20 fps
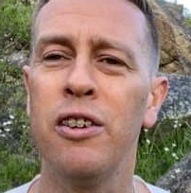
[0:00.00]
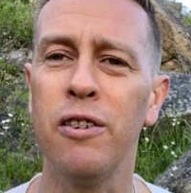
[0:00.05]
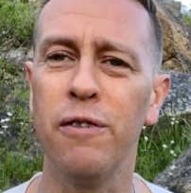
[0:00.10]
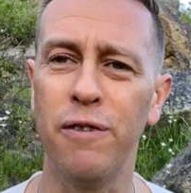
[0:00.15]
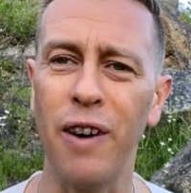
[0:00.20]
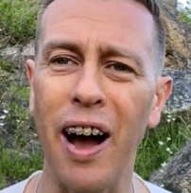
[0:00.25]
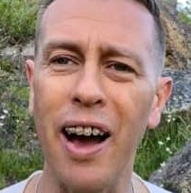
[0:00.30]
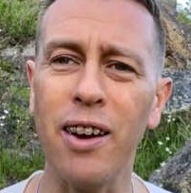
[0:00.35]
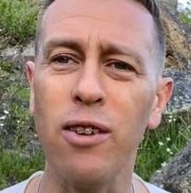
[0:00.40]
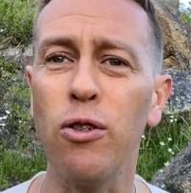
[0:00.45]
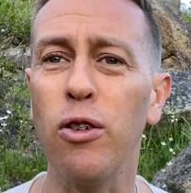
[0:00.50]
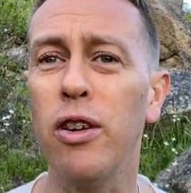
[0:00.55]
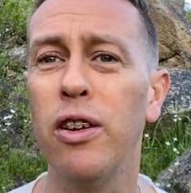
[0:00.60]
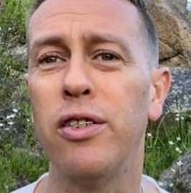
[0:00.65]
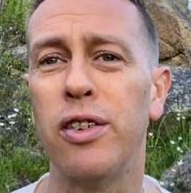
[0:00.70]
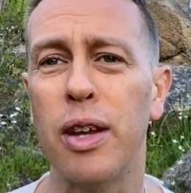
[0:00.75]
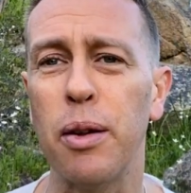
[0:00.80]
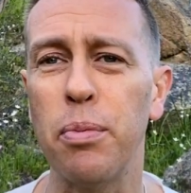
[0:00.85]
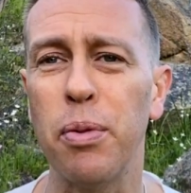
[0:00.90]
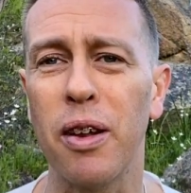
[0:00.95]
Davana on
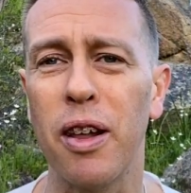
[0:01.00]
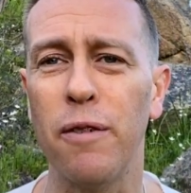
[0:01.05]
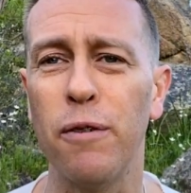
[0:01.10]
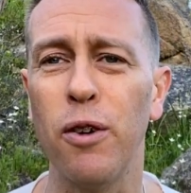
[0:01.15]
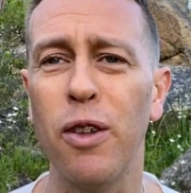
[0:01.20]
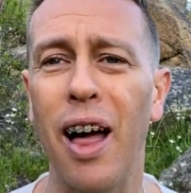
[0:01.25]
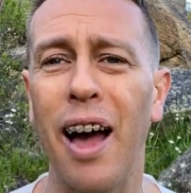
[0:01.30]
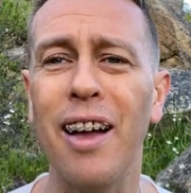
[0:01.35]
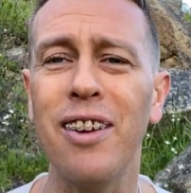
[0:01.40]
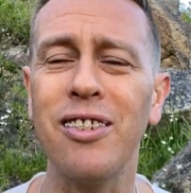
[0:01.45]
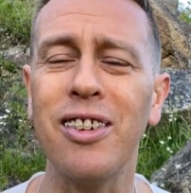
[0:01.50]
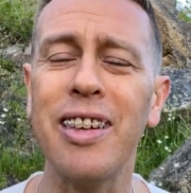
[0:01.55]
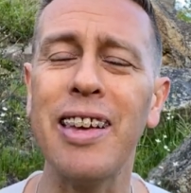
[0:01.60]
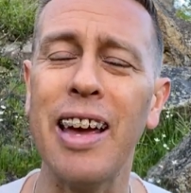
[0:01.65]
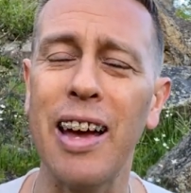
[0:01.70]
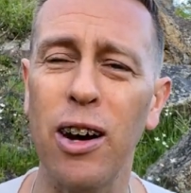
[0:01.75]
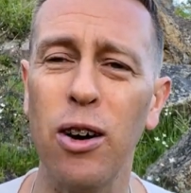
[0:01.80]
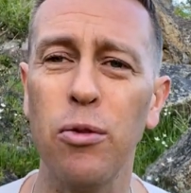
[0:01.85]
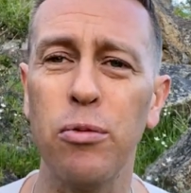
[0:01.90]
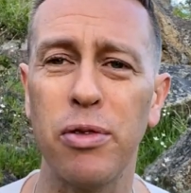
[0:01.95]
a deeper level
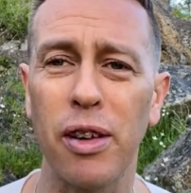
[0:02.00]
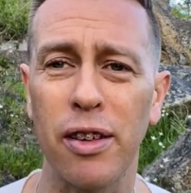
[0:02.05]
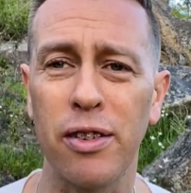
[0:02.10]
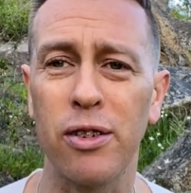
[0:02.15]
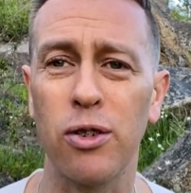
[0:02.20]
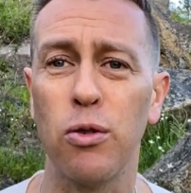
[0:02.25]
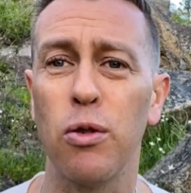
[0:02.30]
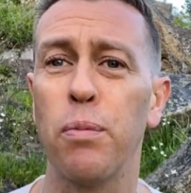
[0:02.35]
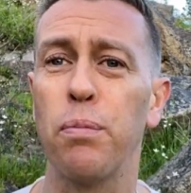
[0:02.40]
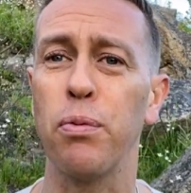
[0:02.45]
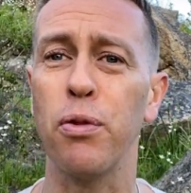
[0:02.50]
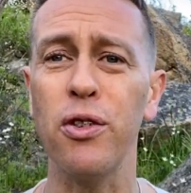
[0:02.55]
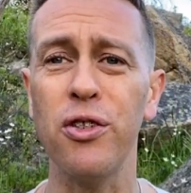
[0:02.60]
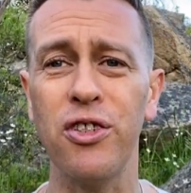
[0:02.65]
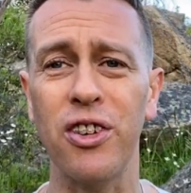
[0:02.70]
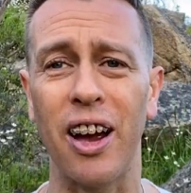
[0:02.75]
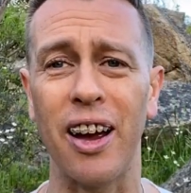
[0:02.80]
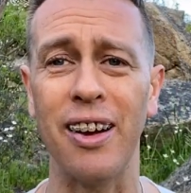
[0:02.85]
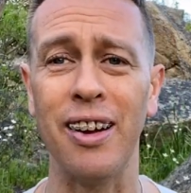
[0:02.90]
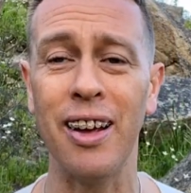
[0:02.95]
actually helps us to
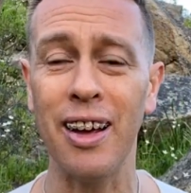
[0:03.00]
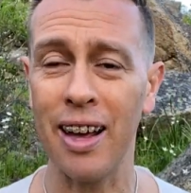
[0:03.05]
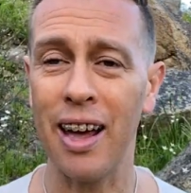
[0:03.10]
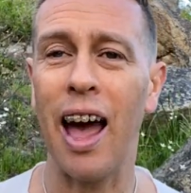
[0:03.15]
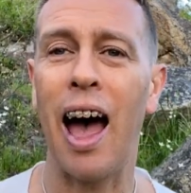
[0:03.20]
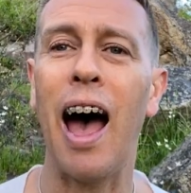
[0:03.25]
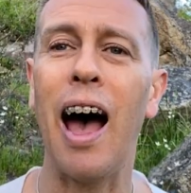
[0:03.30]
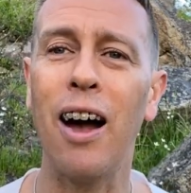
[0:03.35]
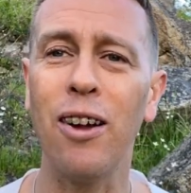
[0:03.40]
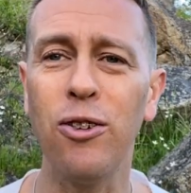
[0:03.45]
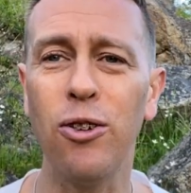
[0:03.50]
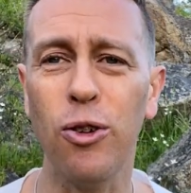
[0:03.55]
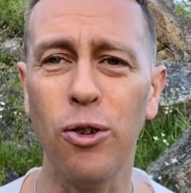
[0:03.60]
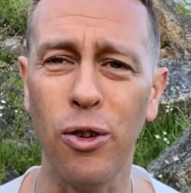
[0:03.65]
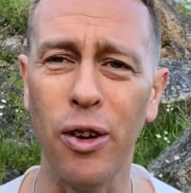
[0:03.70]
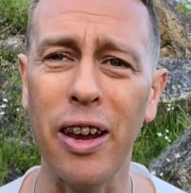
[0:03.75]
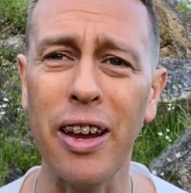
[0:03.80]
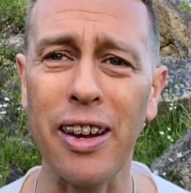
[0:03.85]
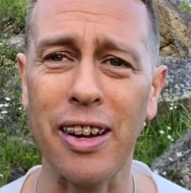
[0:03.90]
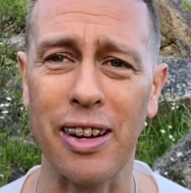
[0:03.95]
appreciate our
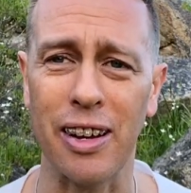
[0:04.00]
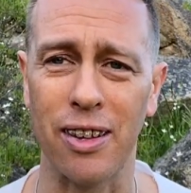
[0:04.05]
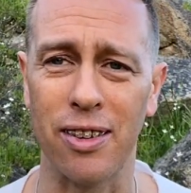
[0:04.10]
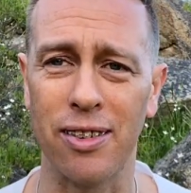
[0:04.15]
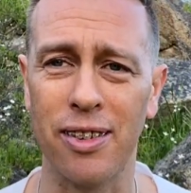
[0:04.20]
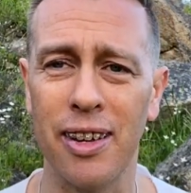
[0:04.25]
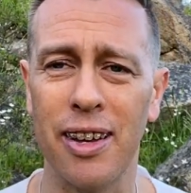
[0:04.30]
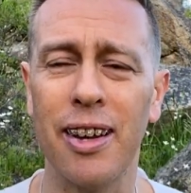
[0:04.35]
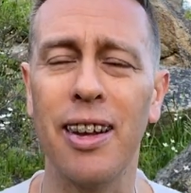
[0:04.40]
uniqueness.